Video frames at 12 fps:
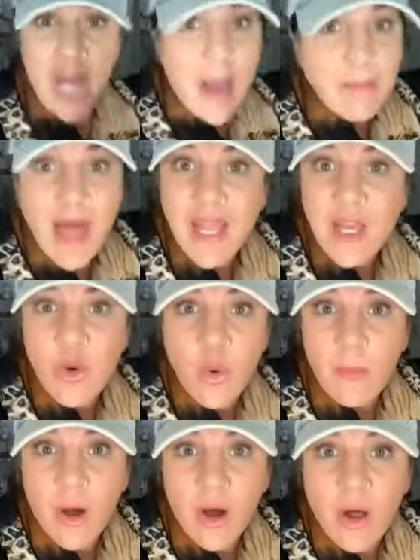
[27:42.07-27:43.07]
like
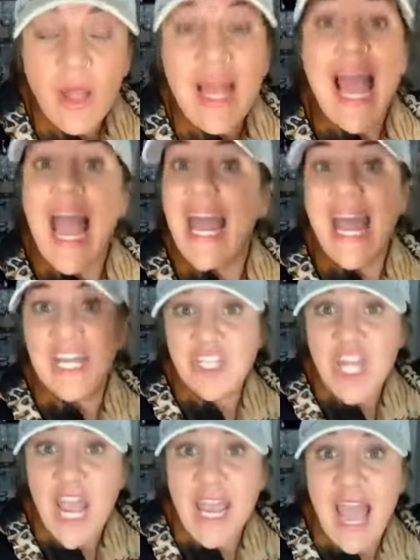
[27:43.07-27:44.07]
normal, and at
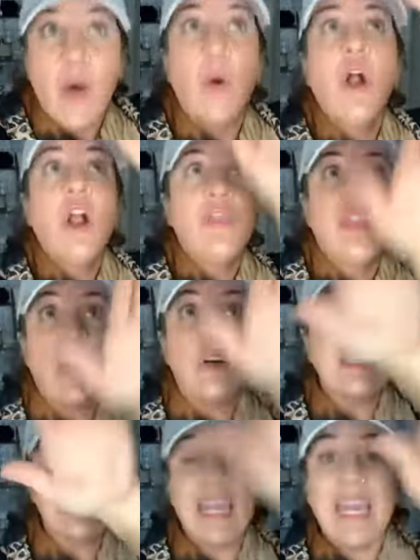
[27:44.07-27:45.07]
checkout, they'll
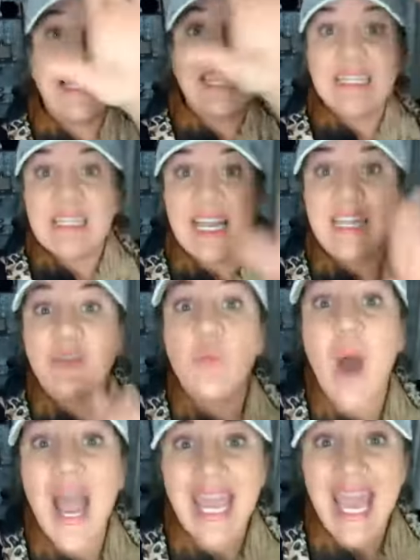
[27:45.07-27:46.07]
see it listed as Y
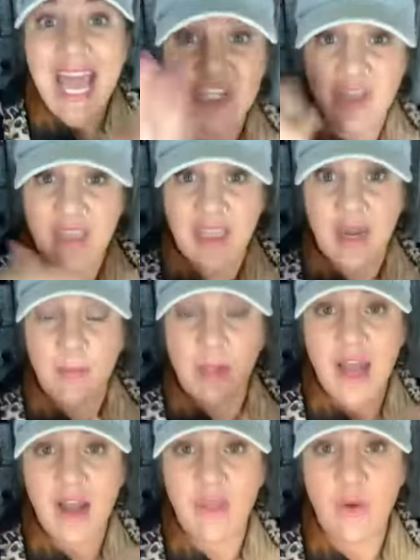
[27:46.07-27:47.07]
cash can apply to
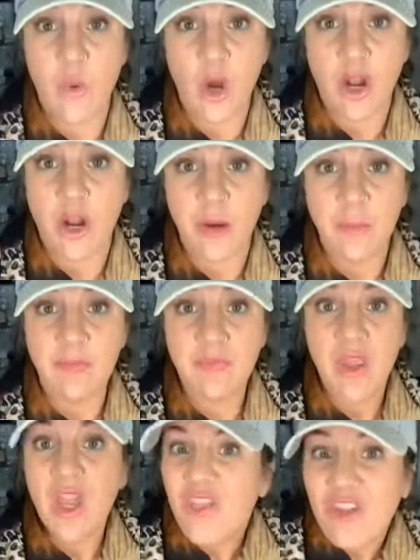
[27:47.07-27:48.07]
their order.
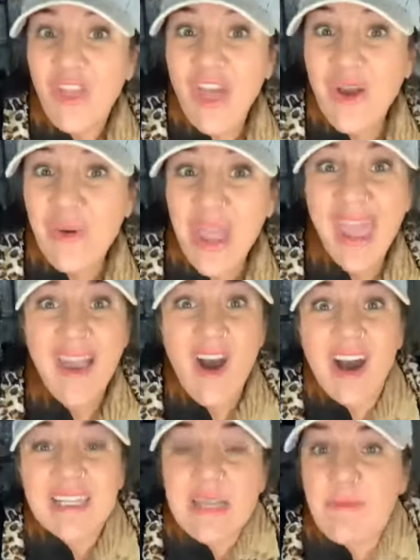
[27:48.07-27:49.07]
They're like, okay,
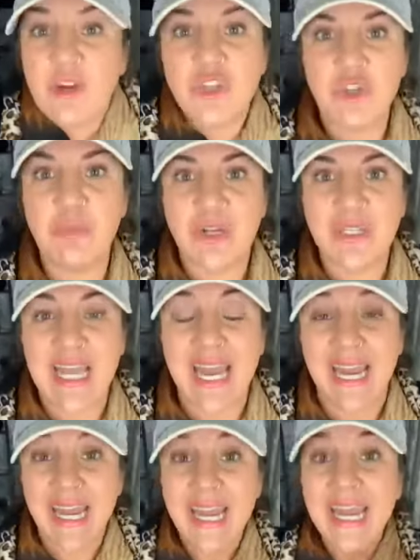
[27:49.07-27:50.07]
awesome. They're super excited.
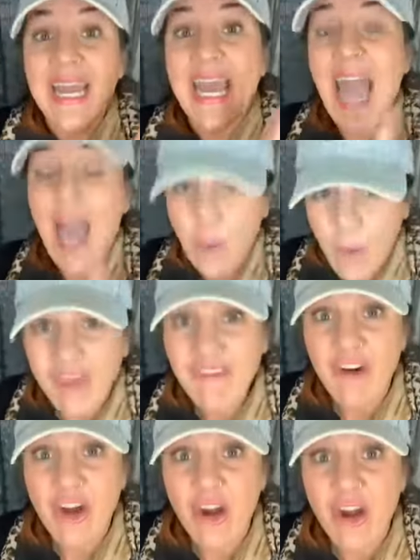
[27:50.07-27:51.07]

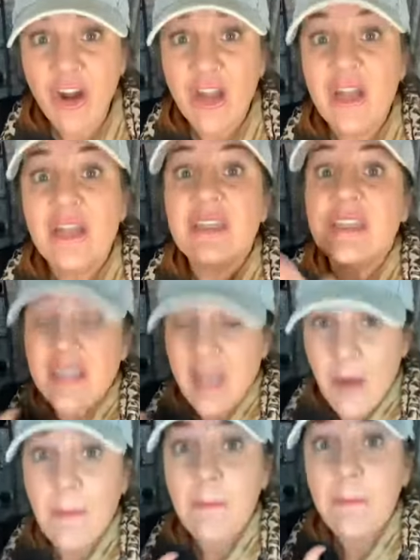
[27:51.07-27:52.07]
However,
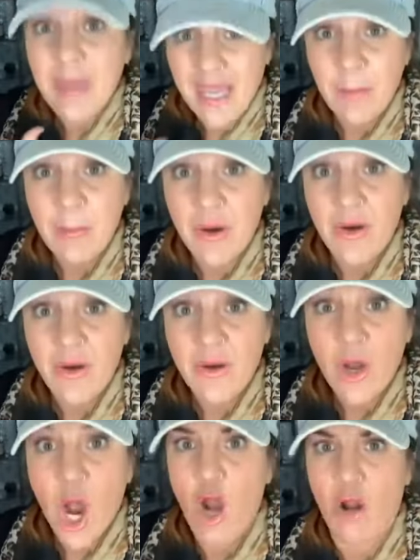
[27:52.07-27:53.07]
some people
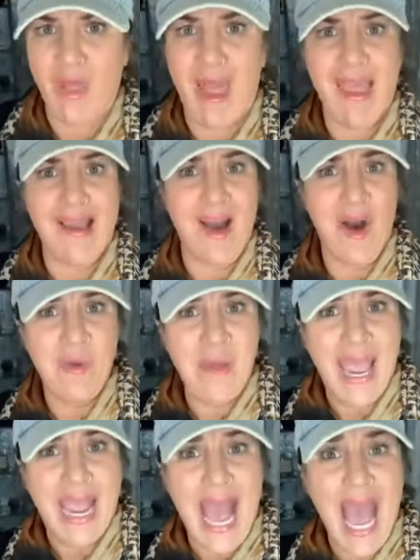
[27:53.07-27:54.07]
are like, oh my
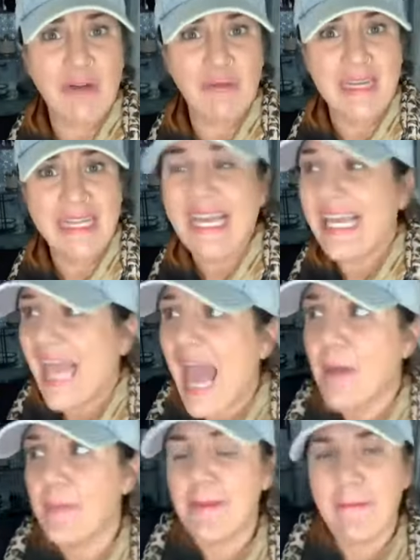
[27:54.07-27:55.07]
God, really? Yeah, my
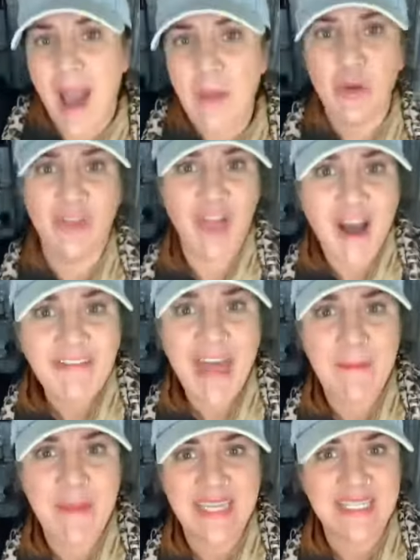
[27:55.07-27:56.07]
mom would love that
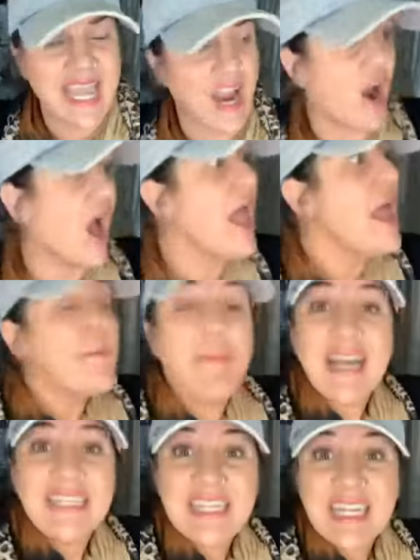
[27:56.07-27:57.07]
mascara. My
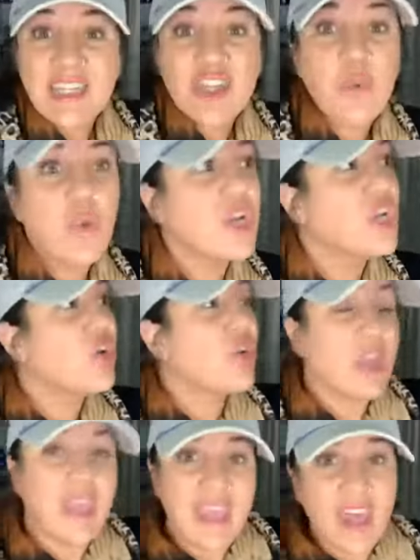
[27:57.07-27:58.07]
sister would
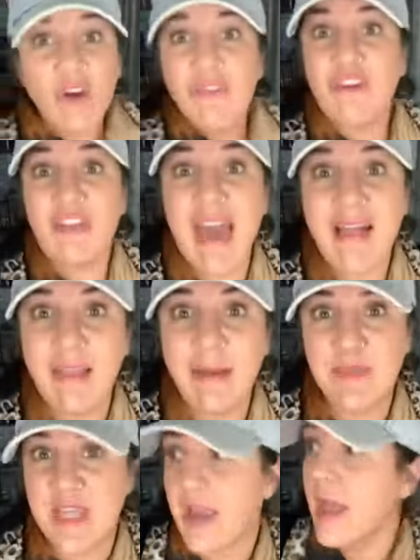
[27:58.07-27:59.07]
kill for that
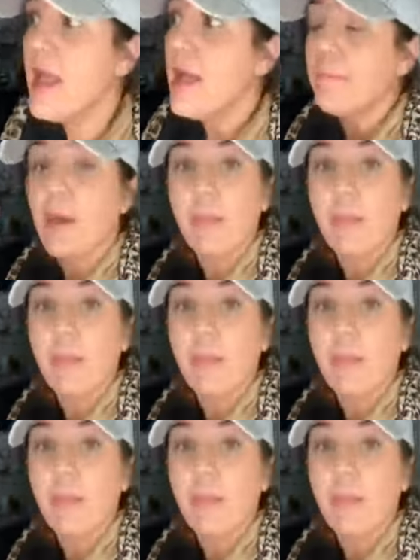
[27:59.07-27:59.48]
lipstick. Blah, blah,